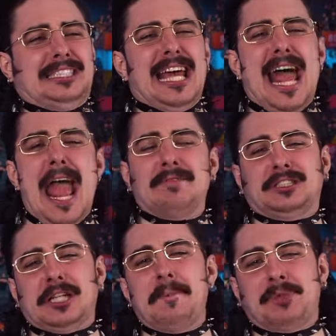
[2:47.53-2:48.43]
said I have
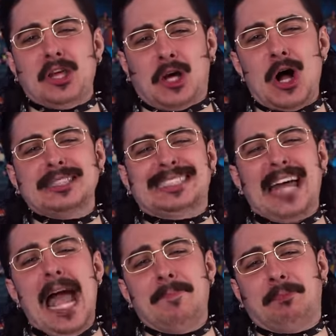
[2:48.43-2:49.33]
something called
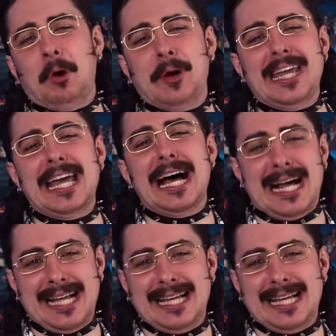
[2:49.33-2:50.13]
diaperea.